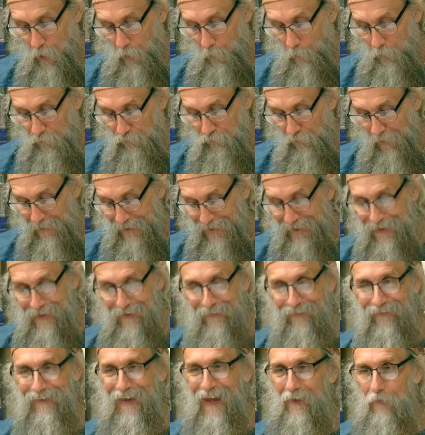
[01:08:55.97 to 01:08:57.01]
which he
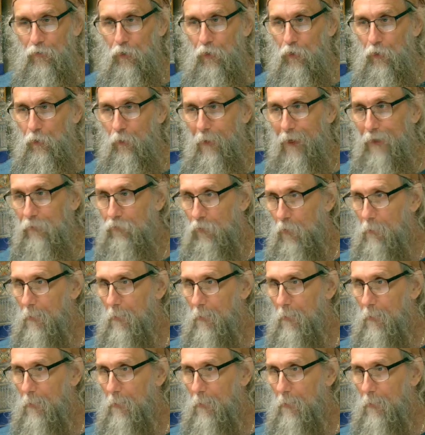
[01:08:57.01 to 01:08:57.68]
has had to correct.